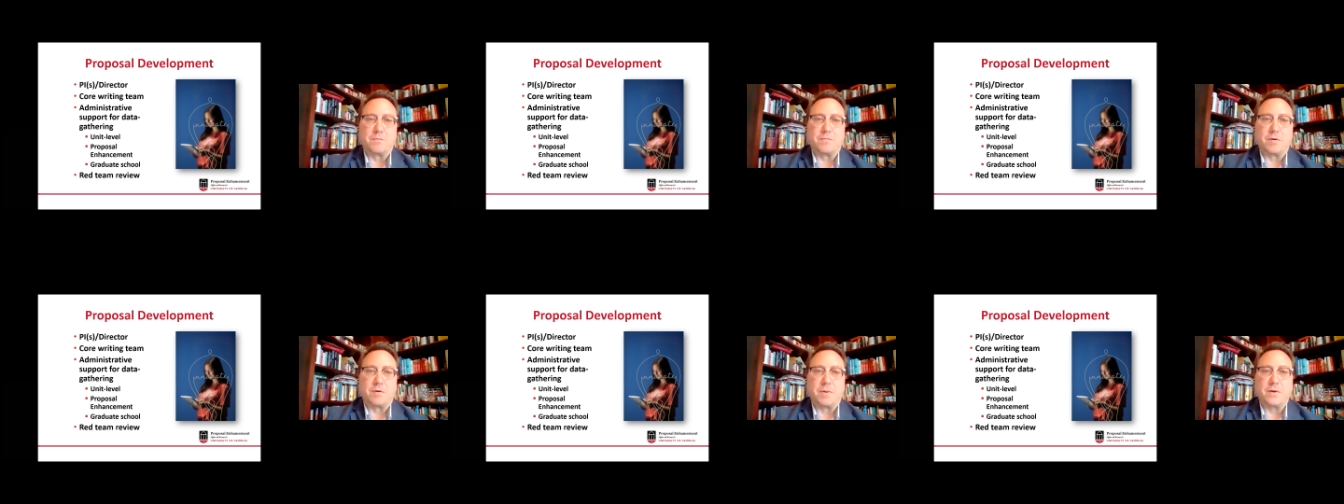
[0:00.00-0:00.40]

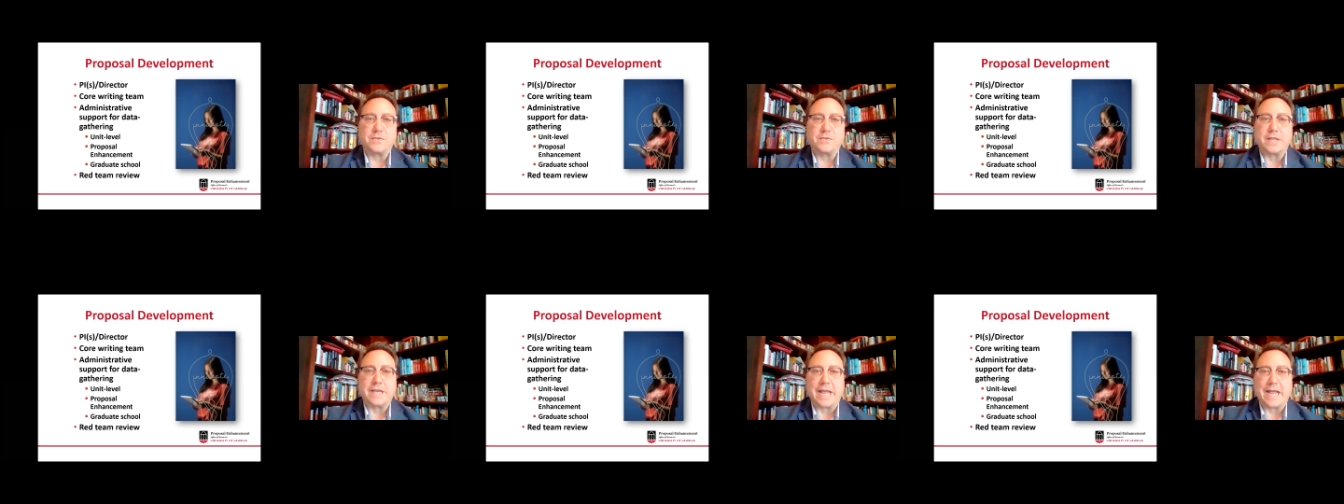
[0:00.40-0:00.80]

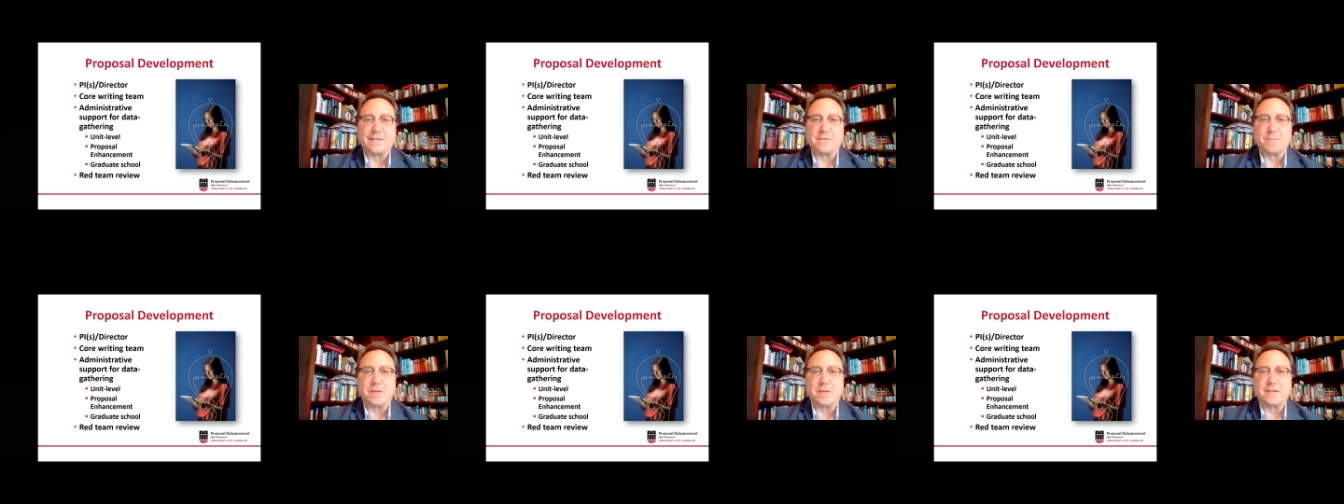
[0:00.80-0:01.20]
Proposal
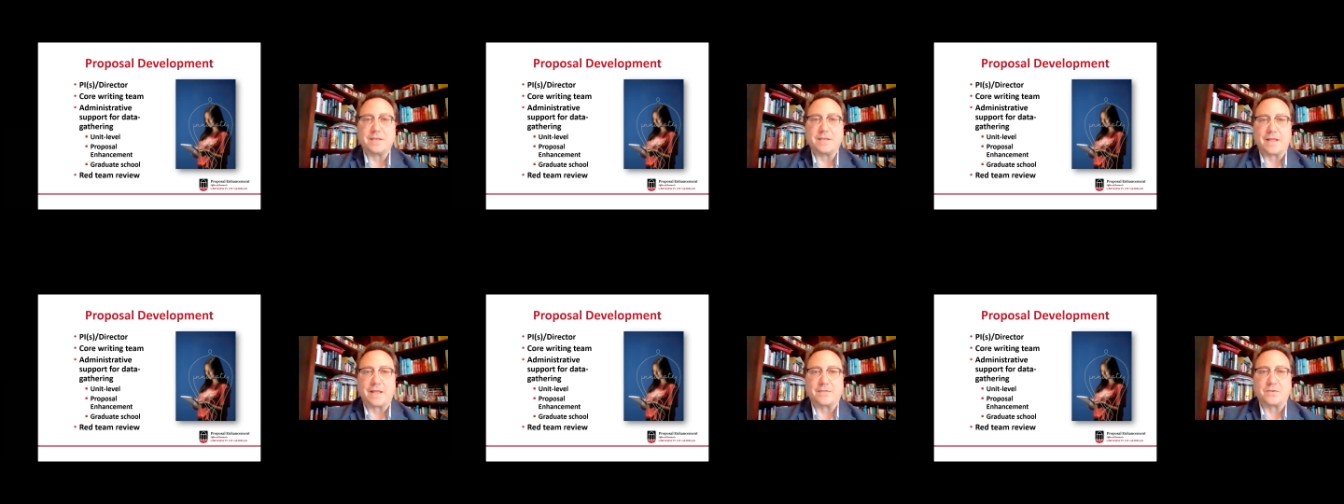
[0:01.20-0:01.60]
enhancement,
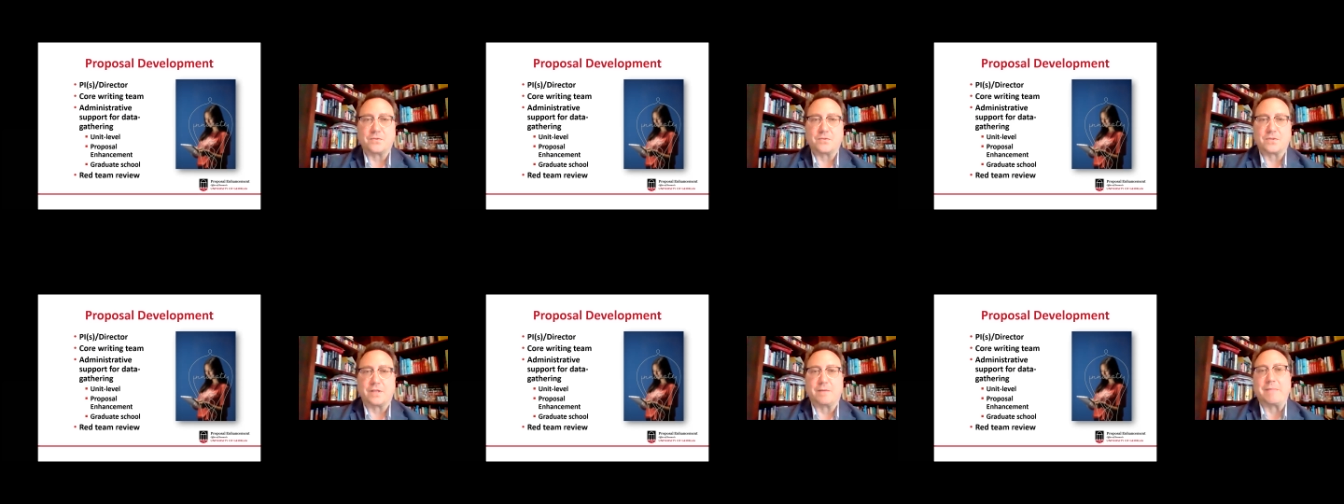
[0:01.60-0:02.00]
and that's
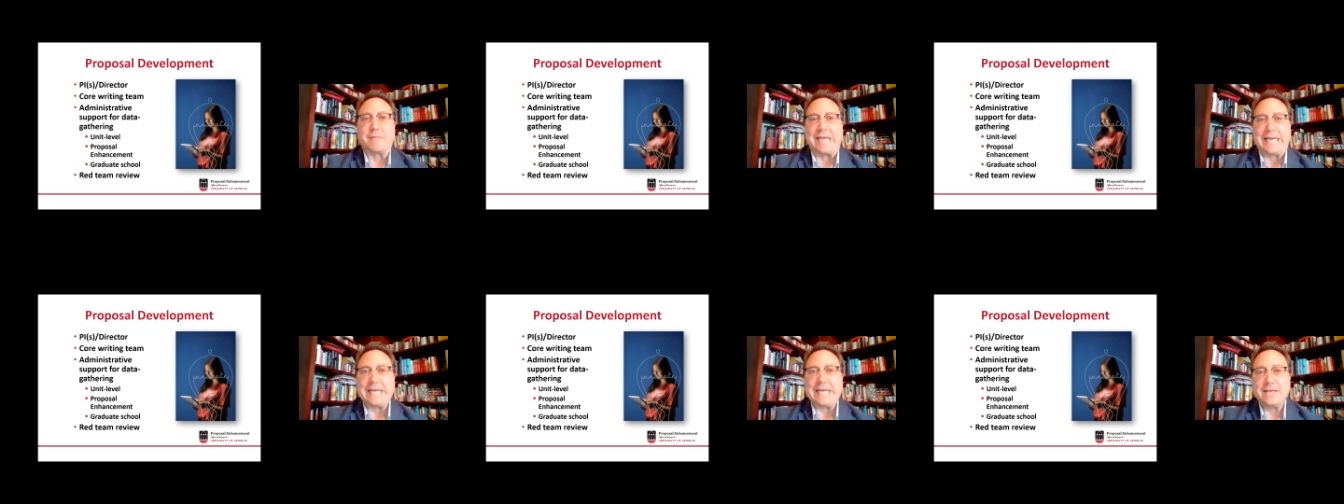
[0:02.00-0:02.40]
usually
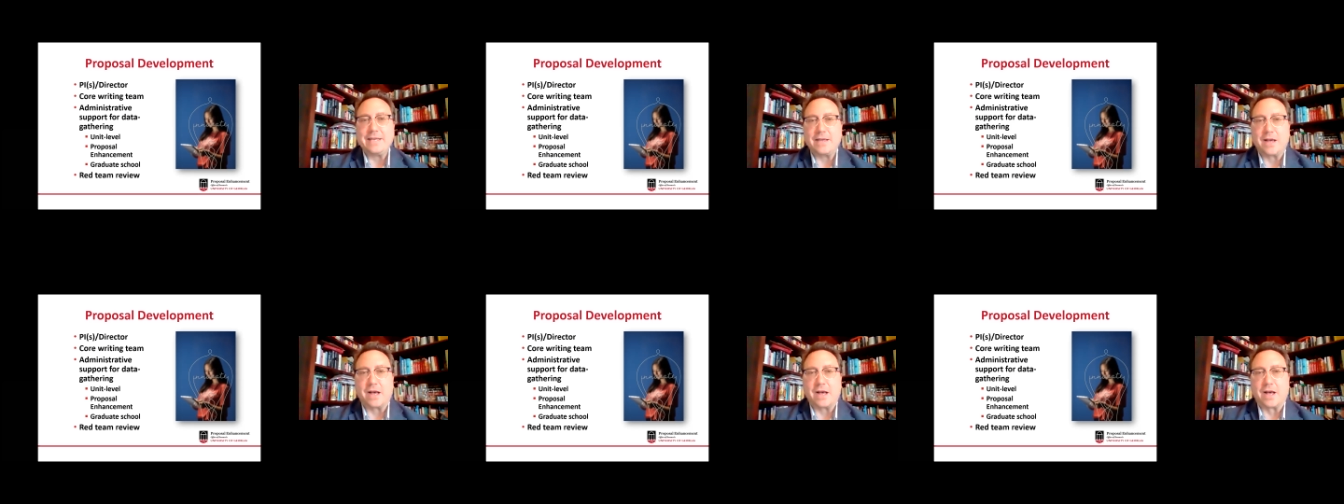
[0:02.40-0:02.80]
me,
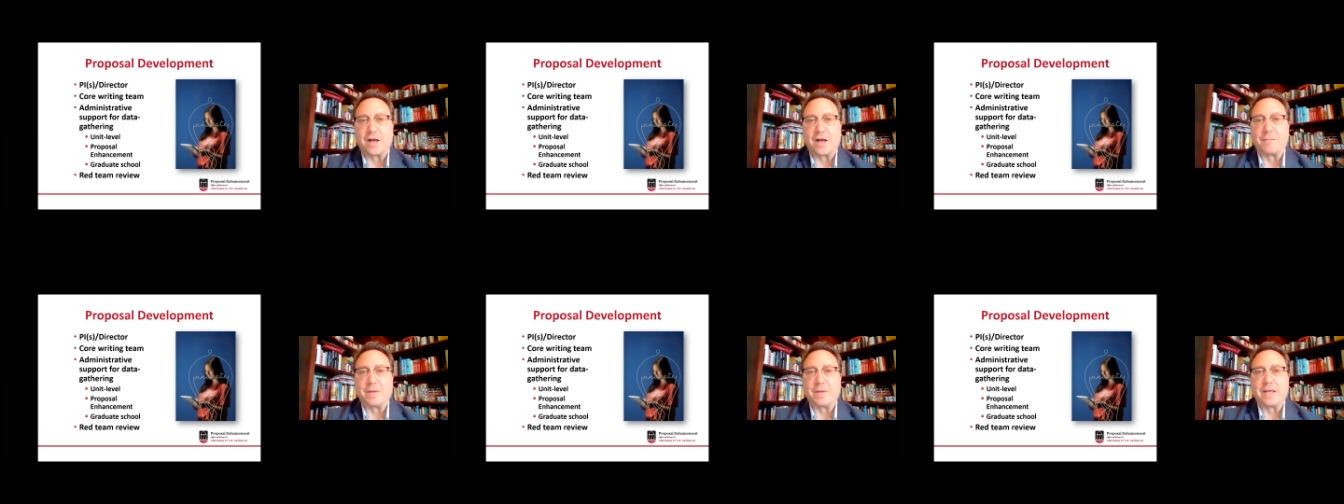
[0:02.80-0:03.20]

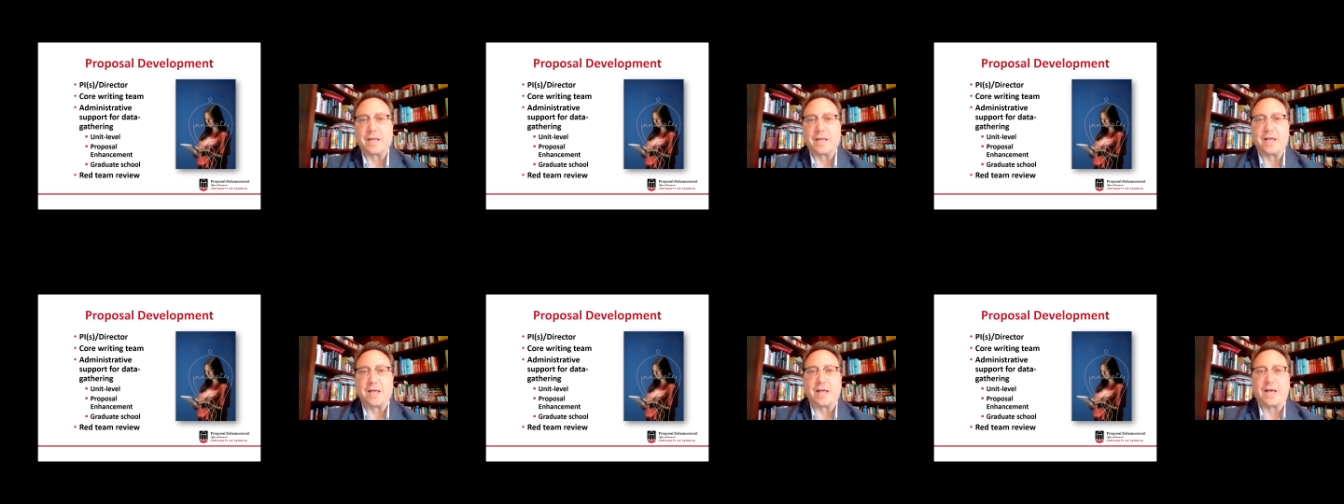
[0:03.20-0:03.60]

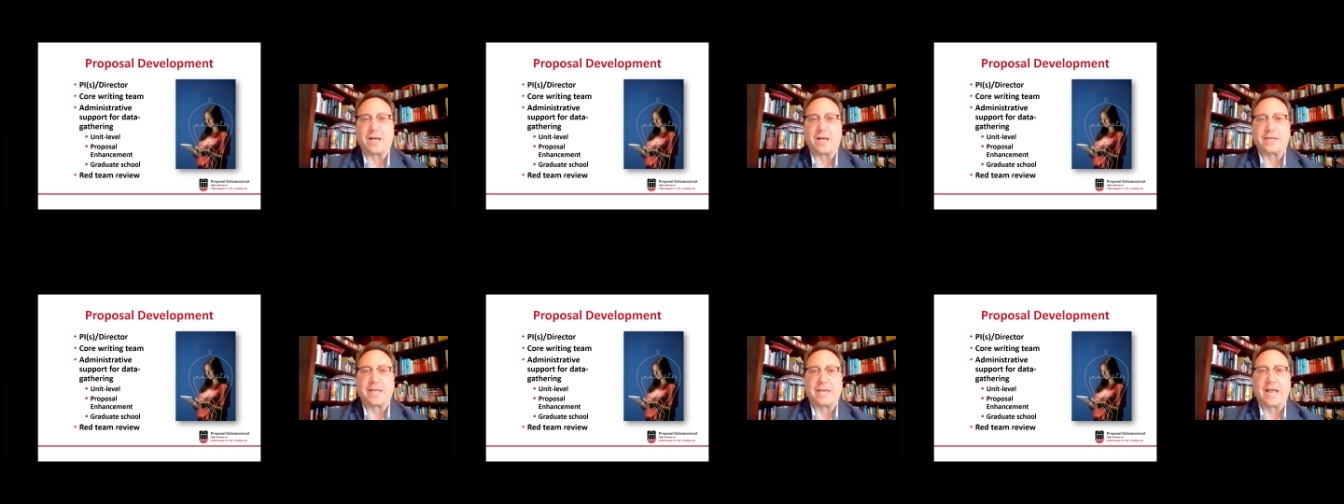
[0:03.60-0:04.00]

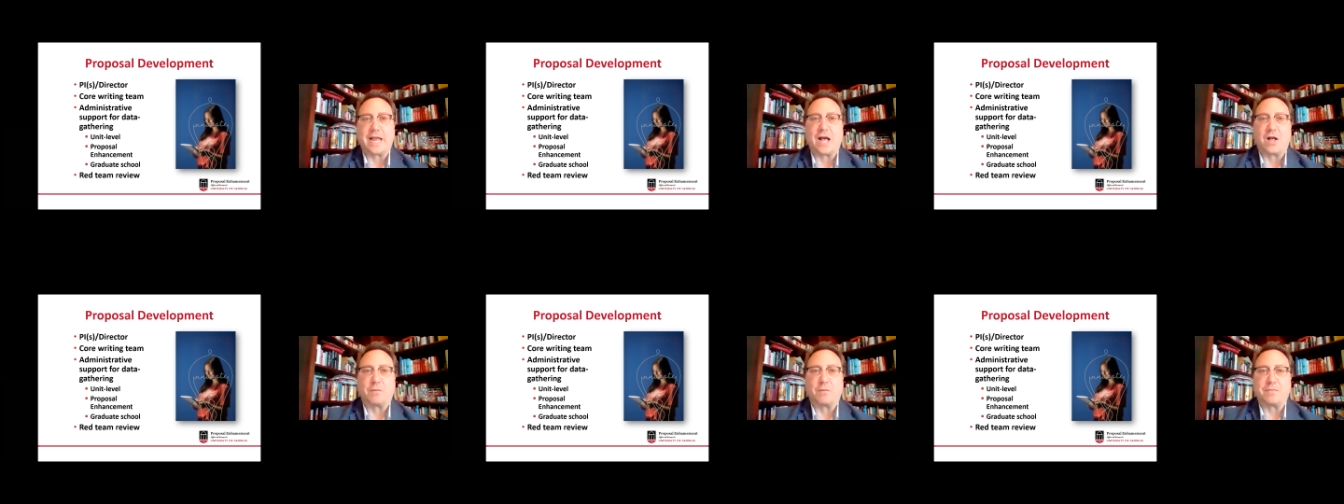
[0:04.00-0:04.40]
can
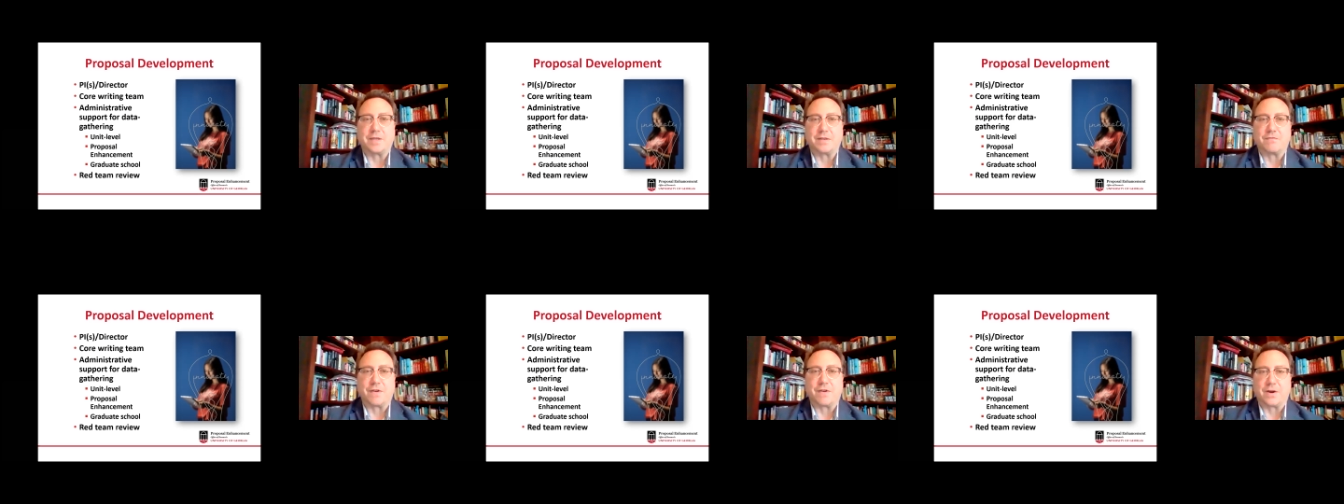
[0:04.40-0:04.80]
help
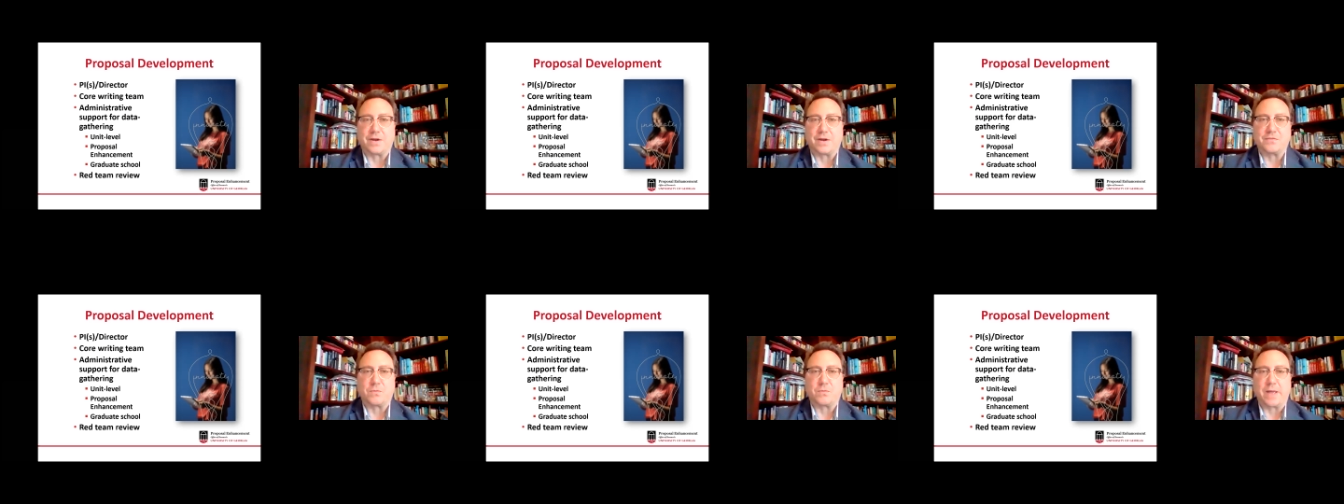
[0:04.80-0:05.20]
in
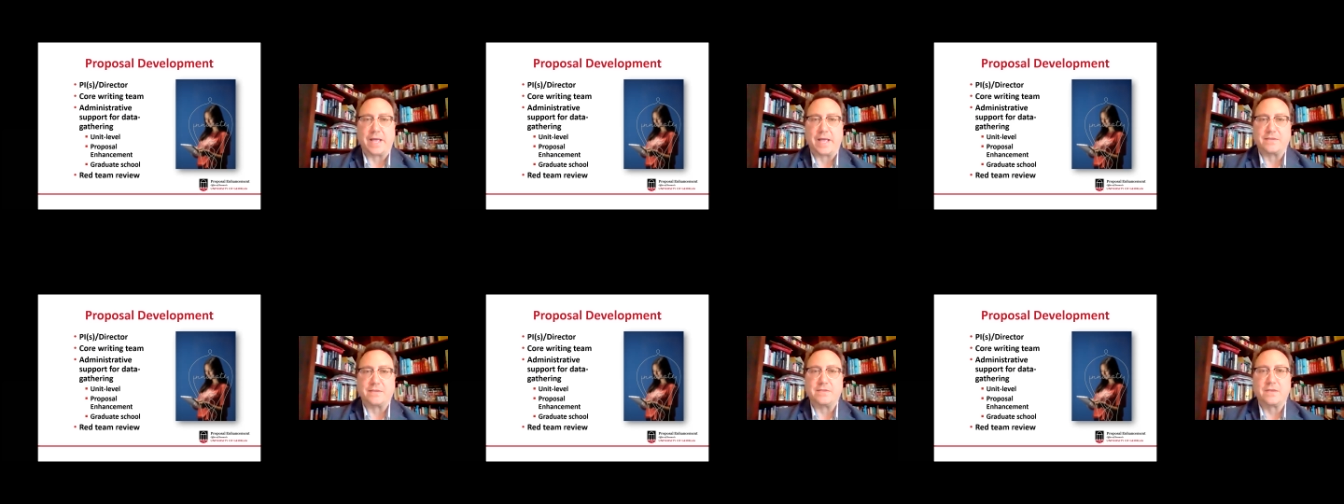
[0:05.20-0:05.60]
various
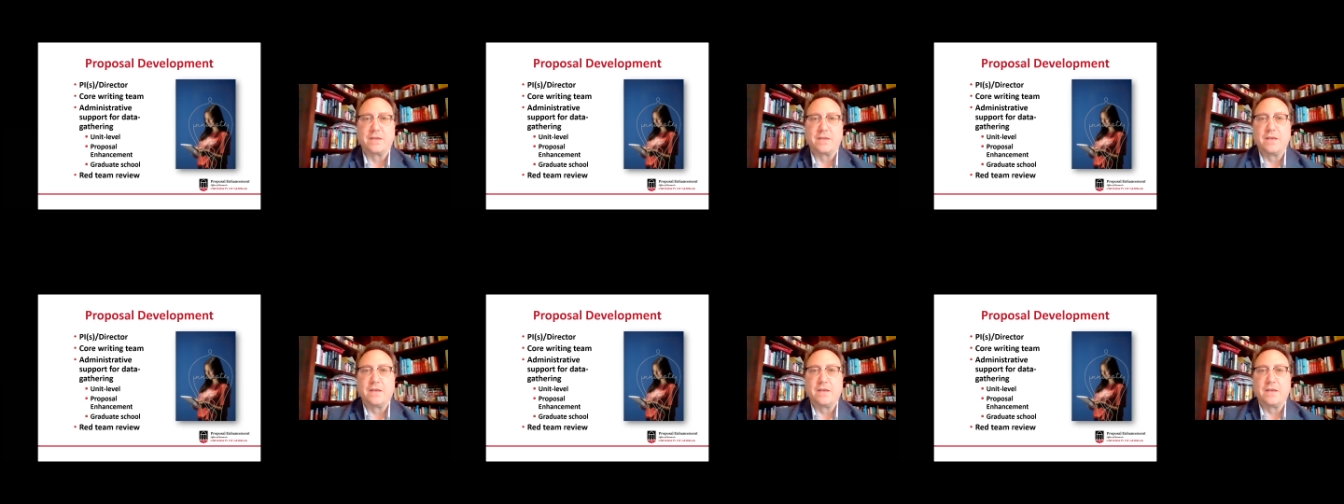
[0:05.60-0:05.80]
ways